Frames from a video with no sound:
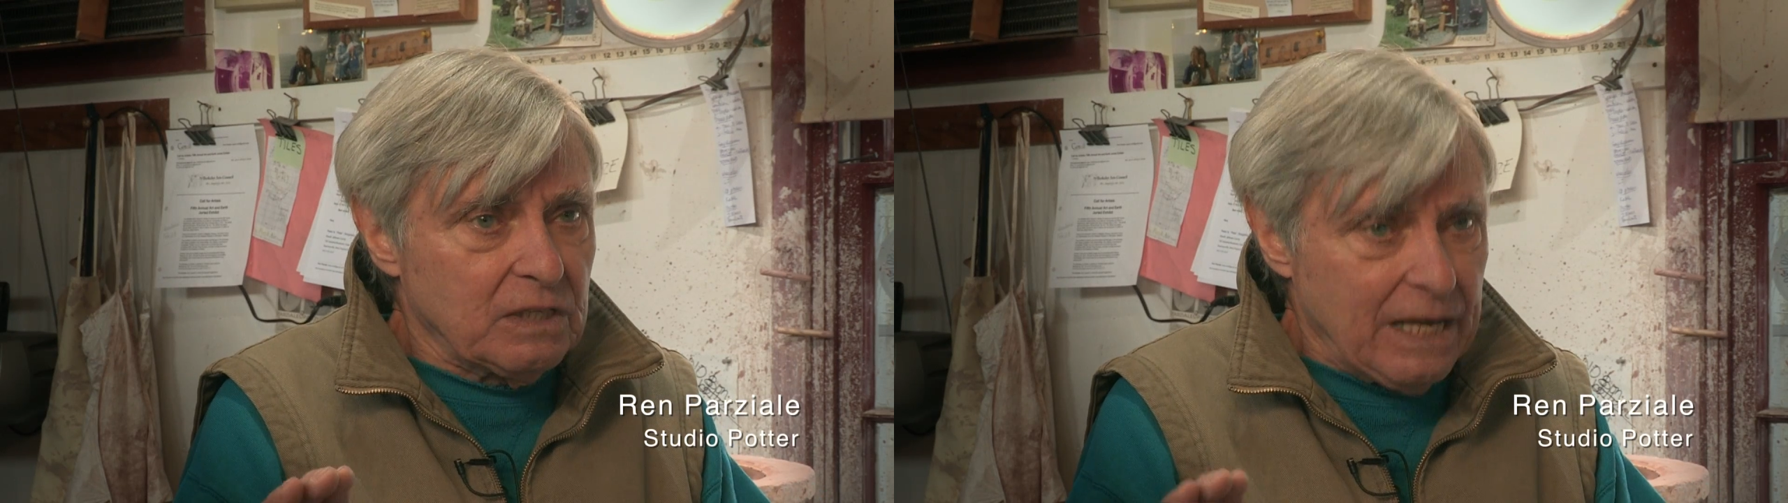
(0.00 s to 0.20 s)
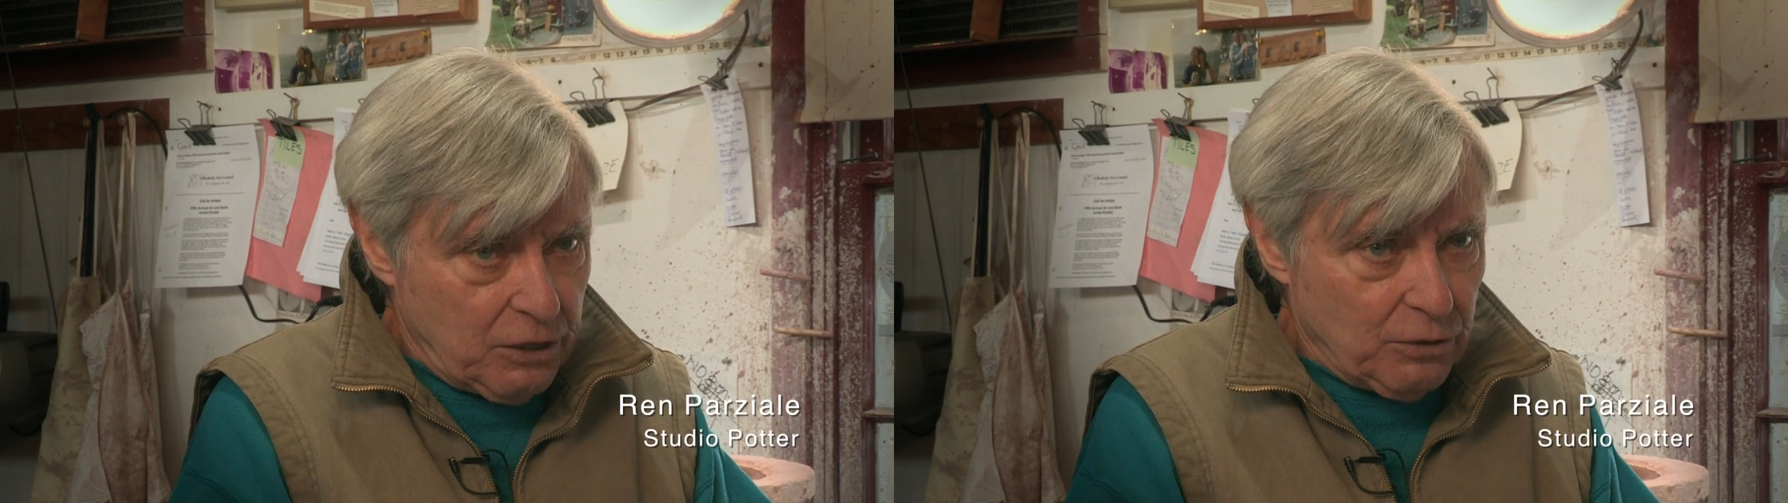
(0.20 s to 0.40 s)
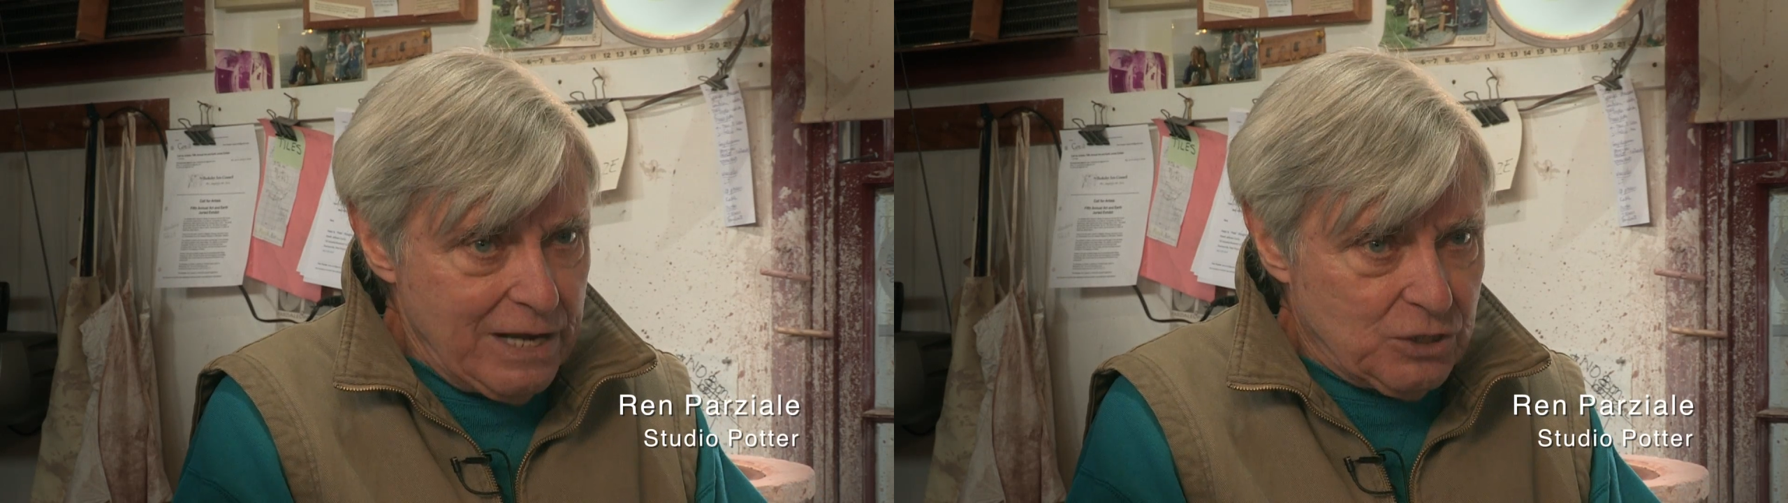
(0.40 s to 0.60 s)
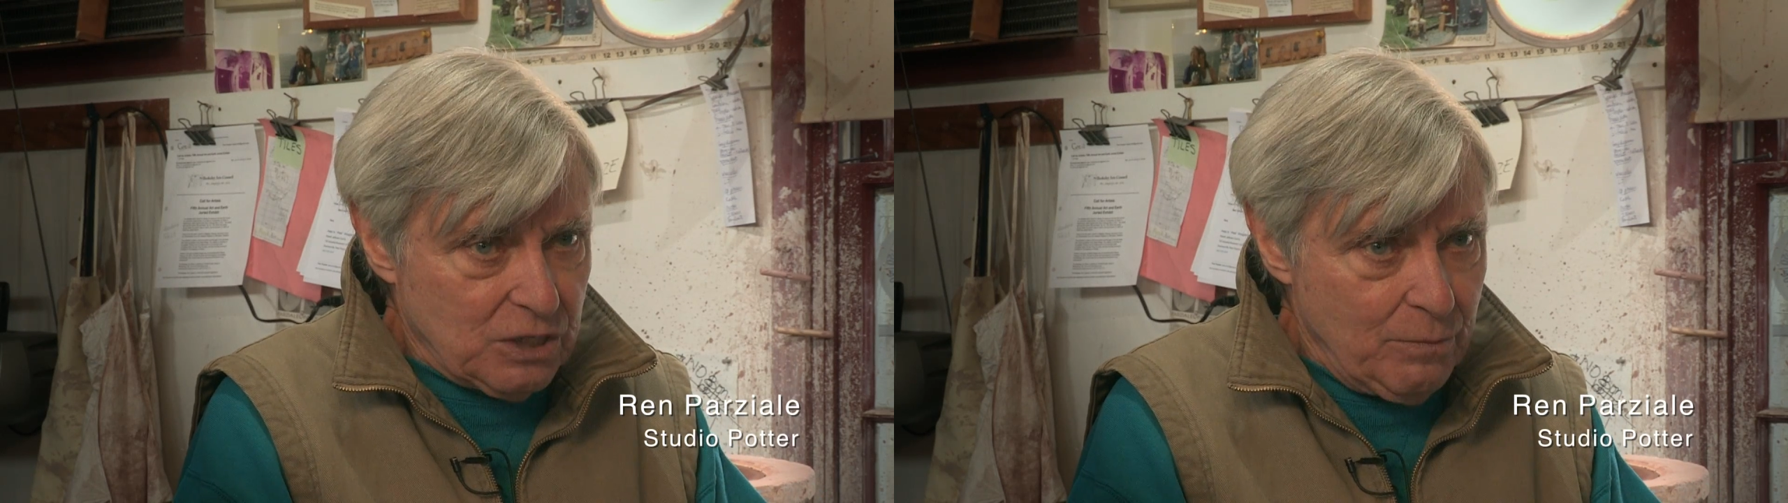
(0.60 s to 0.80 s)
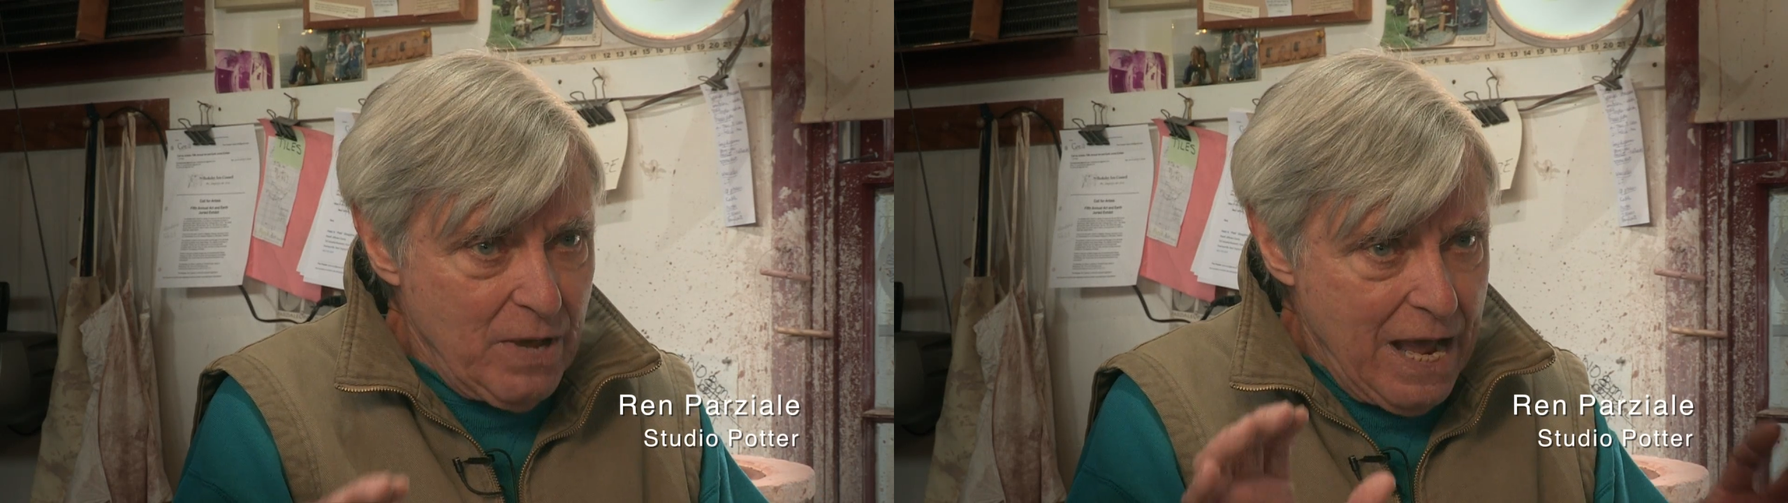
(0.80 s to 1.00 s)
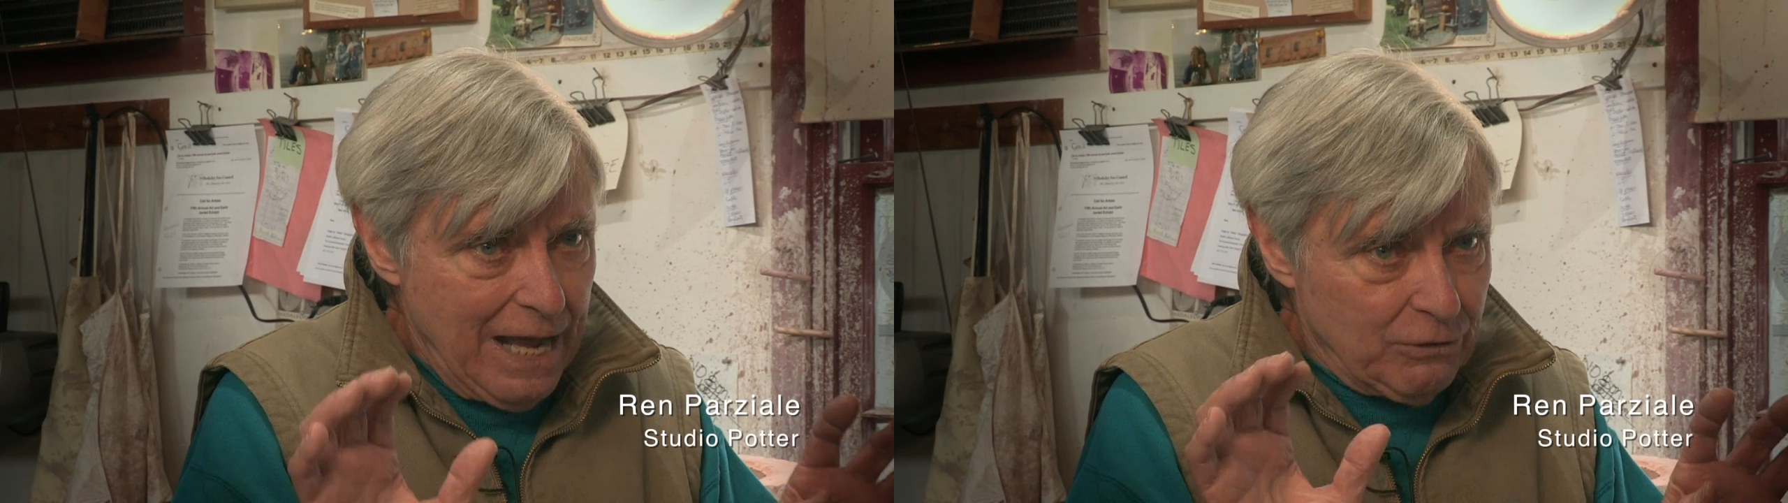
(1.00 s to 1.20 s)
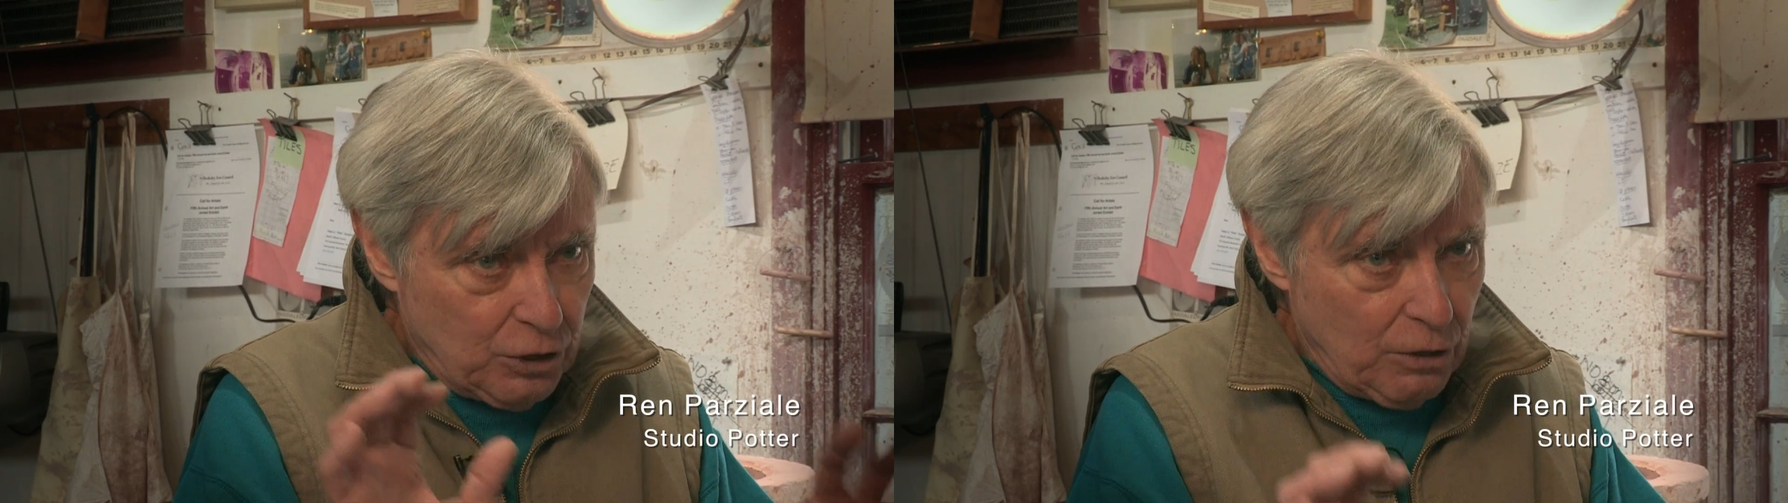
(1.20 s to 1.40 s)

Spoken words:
decorates them, and